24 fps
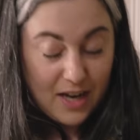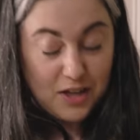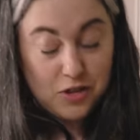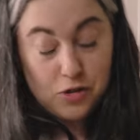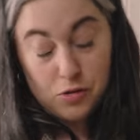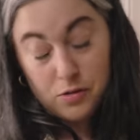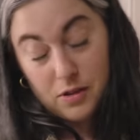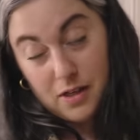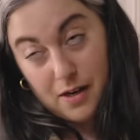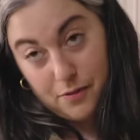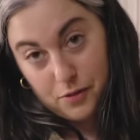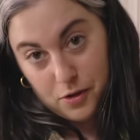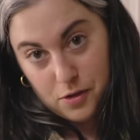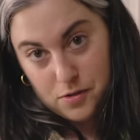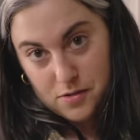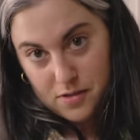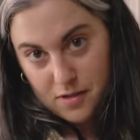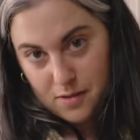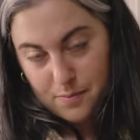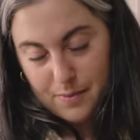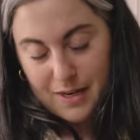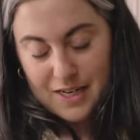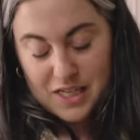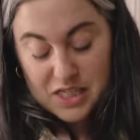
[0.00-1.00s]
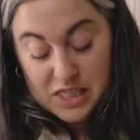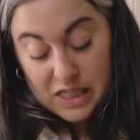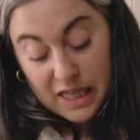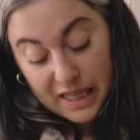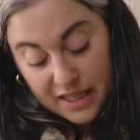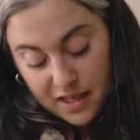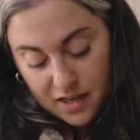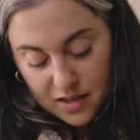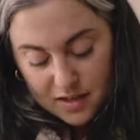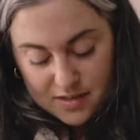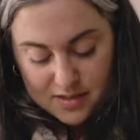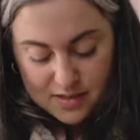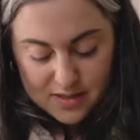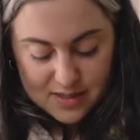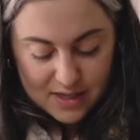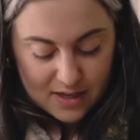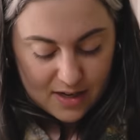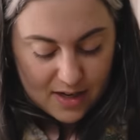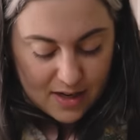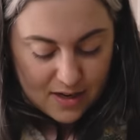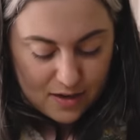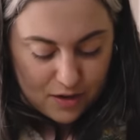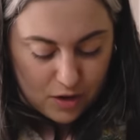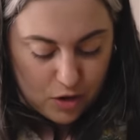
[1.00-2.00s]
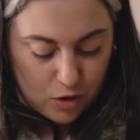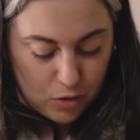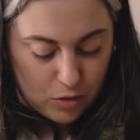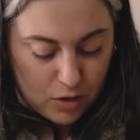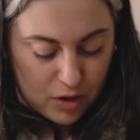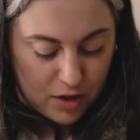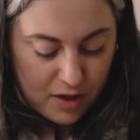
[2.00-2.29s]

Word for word: I truly never use it, but I just like it because it's like kind of cute